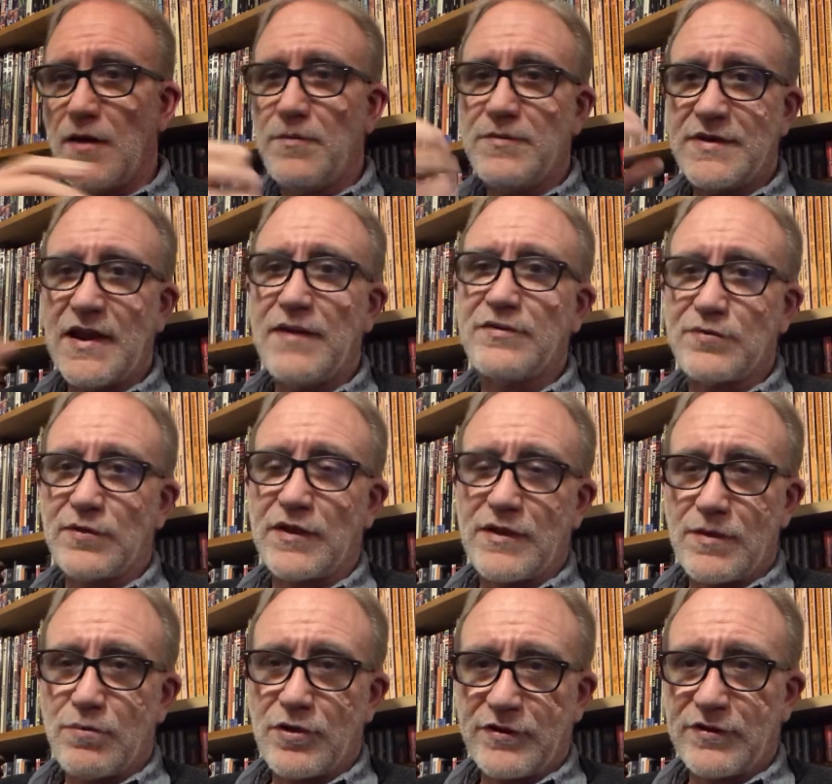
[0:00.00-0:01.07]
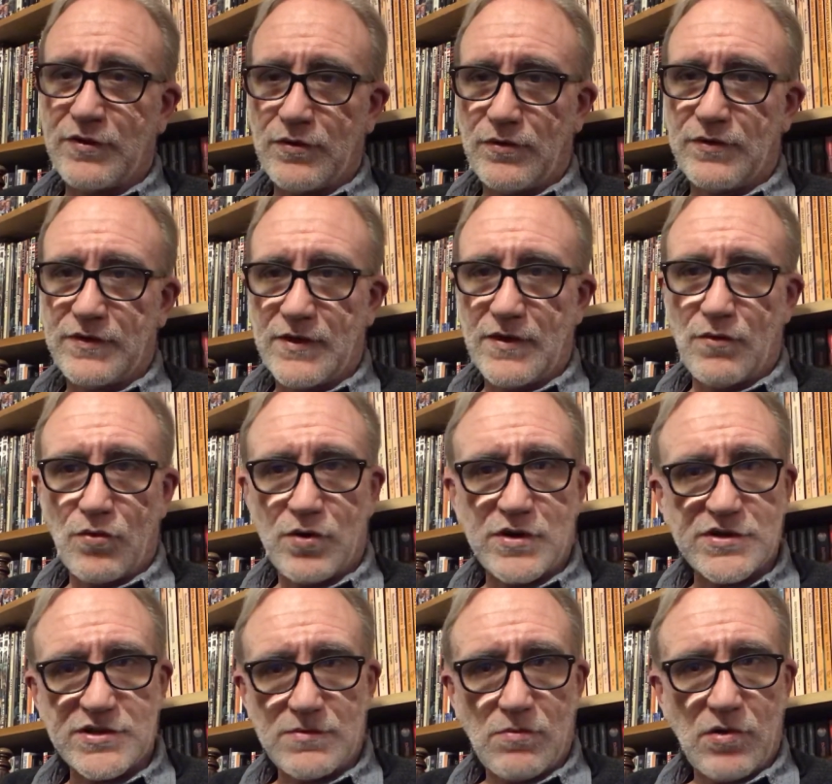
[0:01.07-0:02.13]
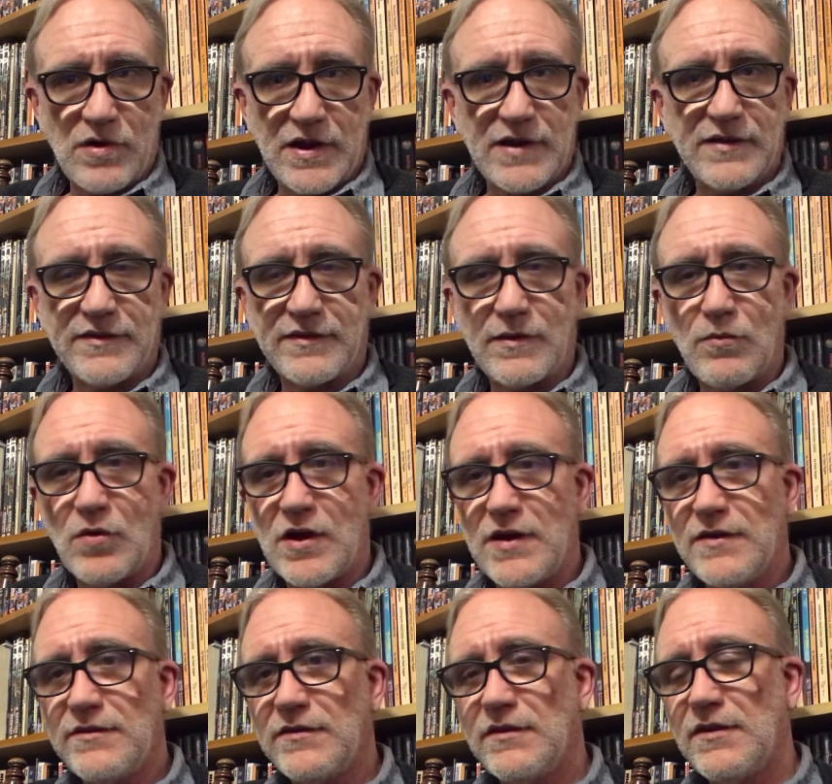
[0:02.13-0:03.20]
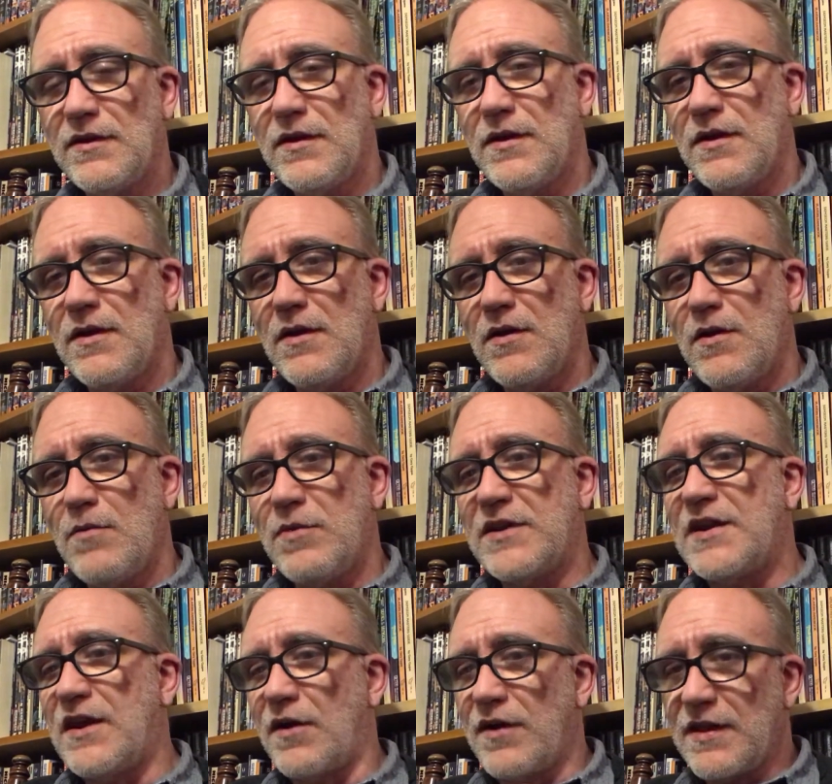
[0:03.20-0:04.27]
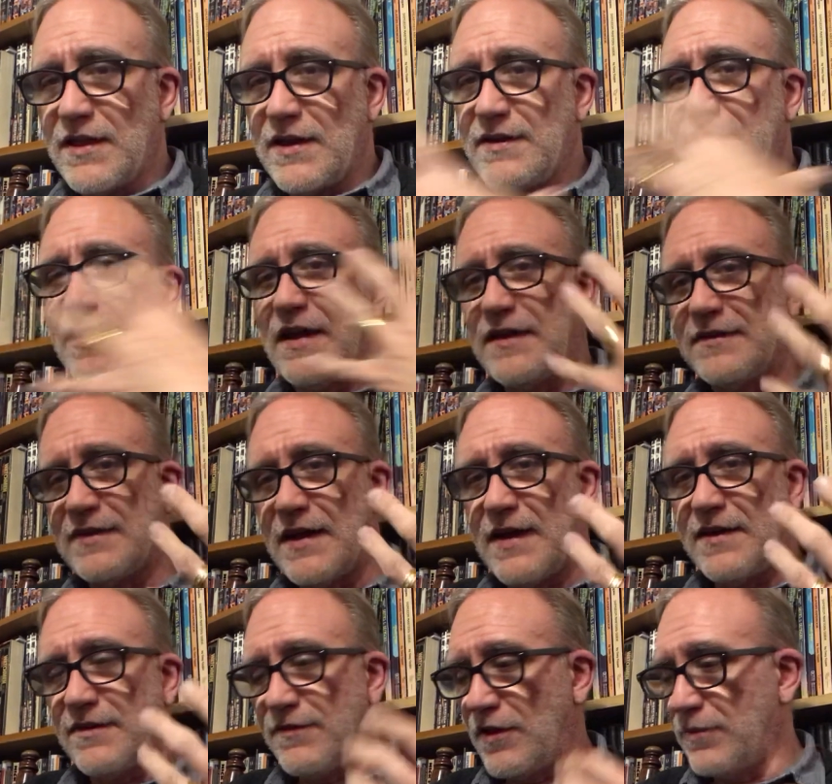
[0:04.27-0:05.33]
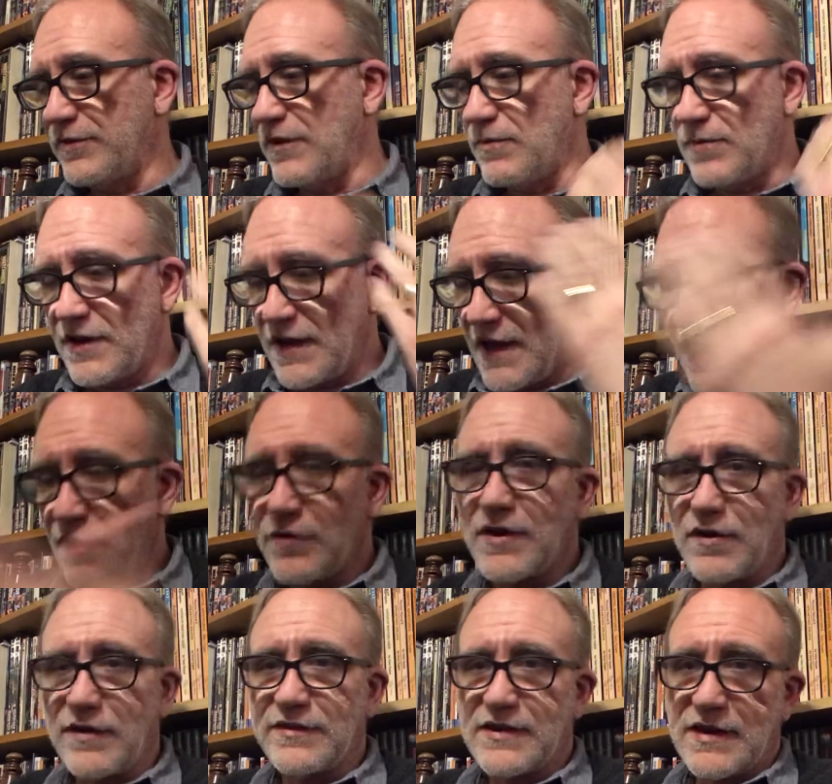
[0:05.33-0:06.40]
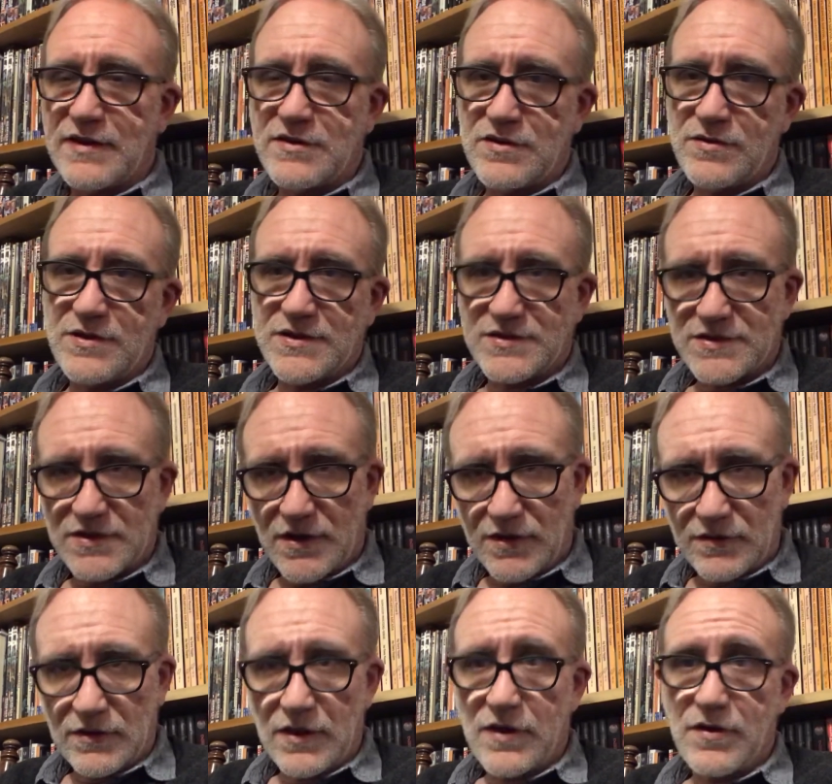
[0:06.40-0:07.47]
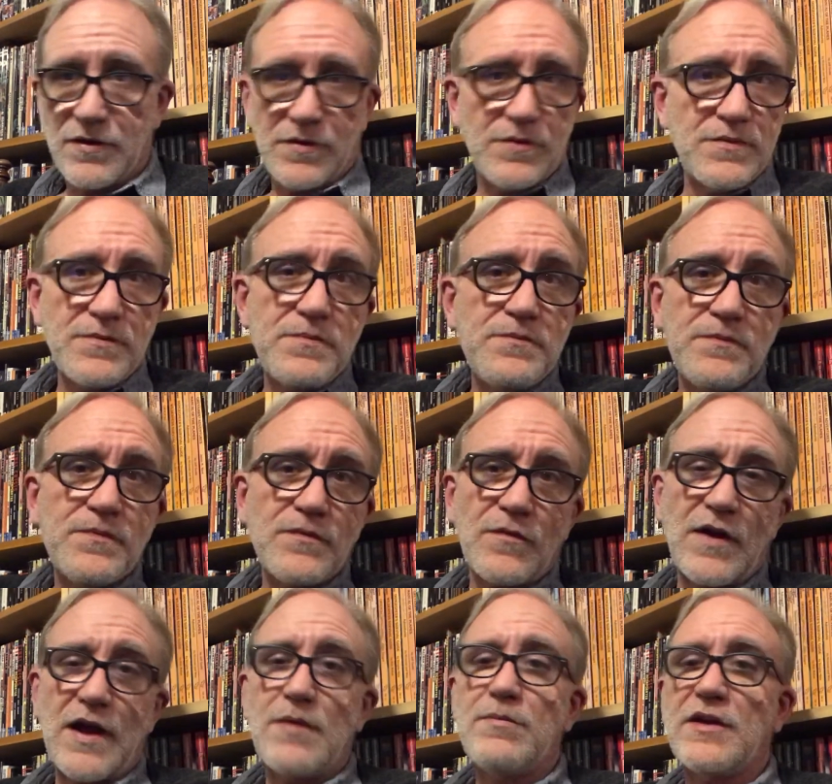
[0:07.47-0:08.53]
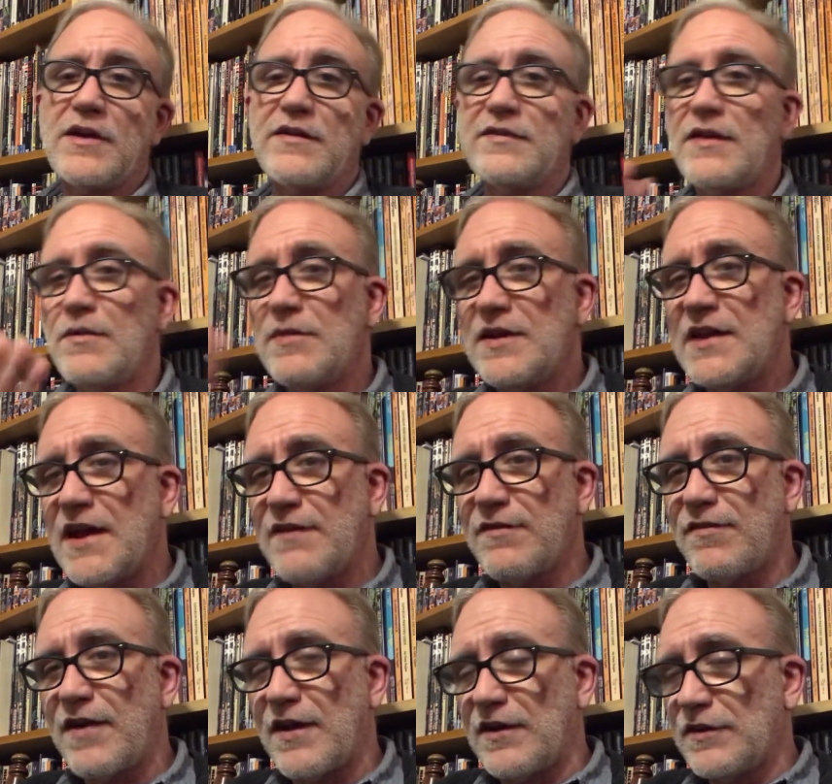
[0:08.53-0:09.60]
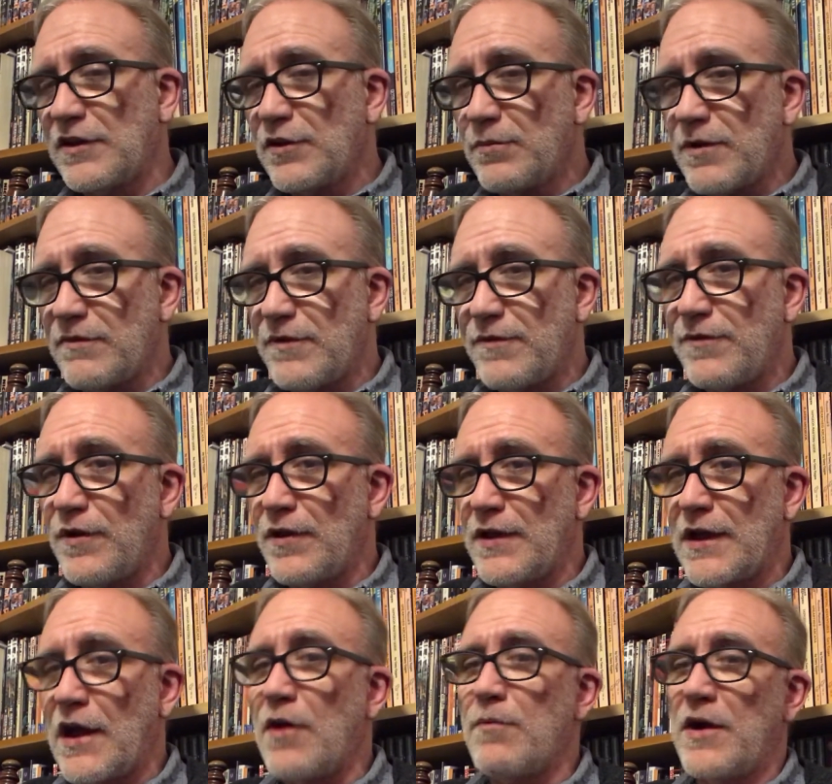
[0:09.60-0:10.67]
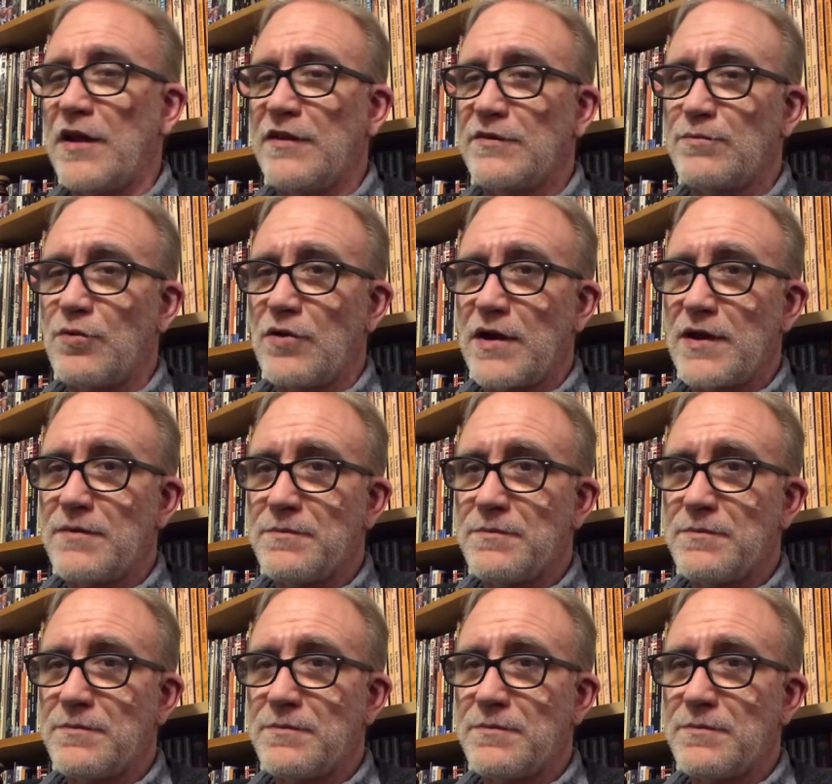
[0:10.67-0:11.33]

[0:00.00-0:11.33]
Dave's really the person who's the origin point in some ways. But Gary then takes that and develops it. But now Gary's going to do this alone, right? Because him and Dave have had a little bit of a falling out by this point.